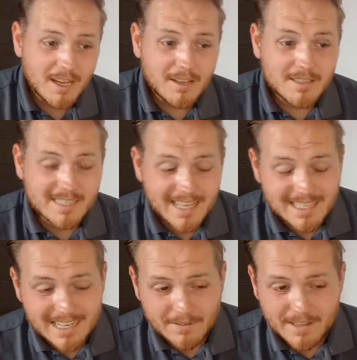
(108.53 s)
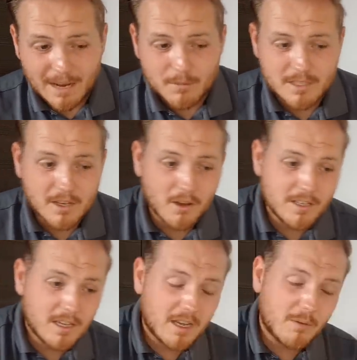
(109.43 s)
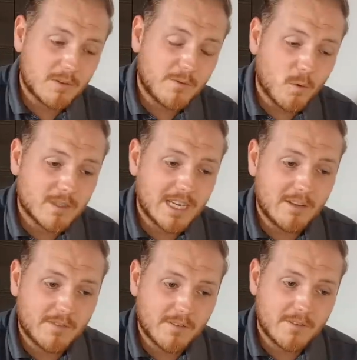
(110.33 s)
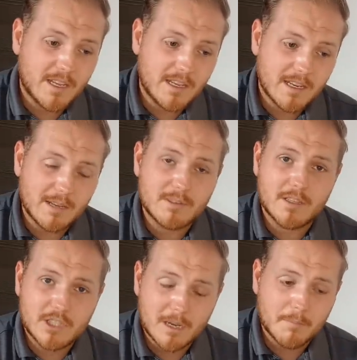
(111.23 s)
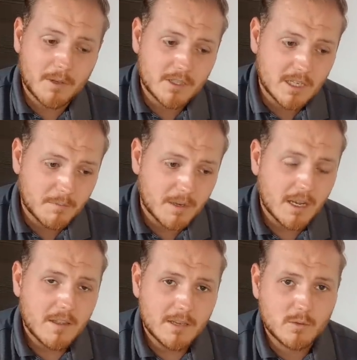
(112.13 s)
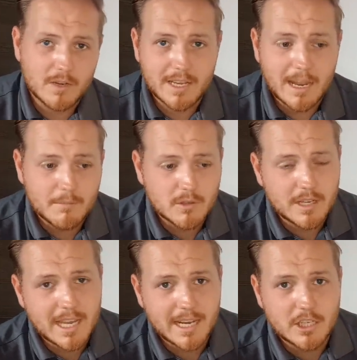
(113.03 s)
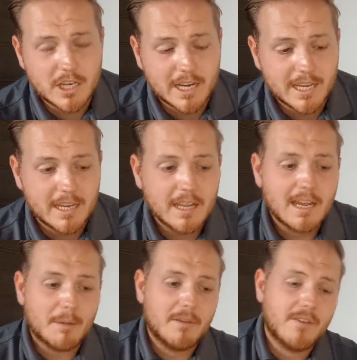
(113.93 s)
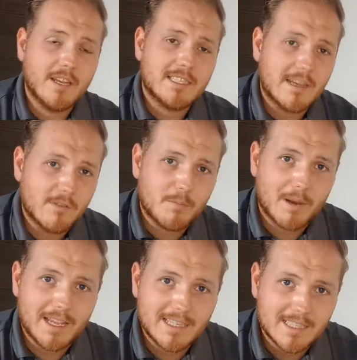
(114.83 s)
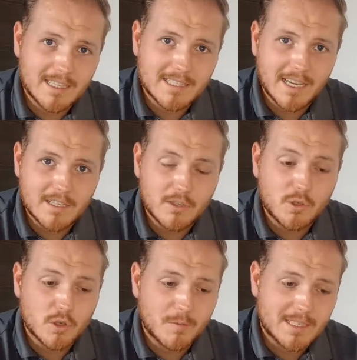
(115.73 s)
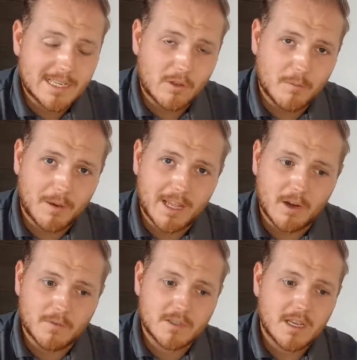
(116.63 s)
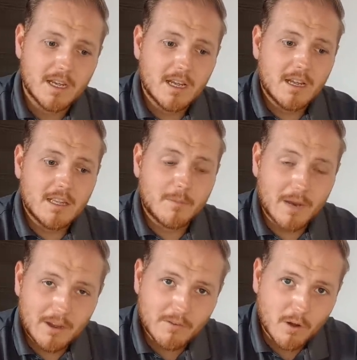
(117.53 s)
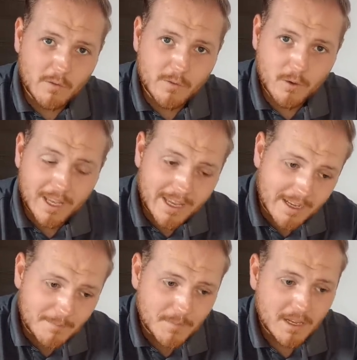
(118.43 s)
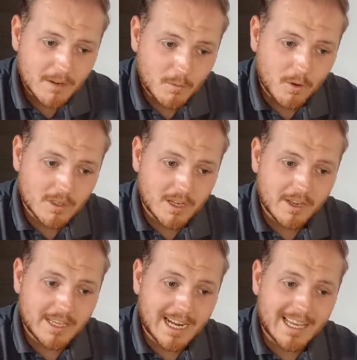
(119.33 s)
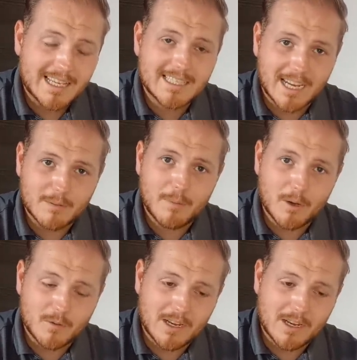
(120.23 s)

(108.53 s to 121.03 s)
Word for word: So the season after that was uh, was 14-15, and it was in the Championship. He's won the was under Kenny Jackett and we finished seventh place in the season, just missing out on the playoffs. The player I've gone for here was uh, Yannick Sagbo.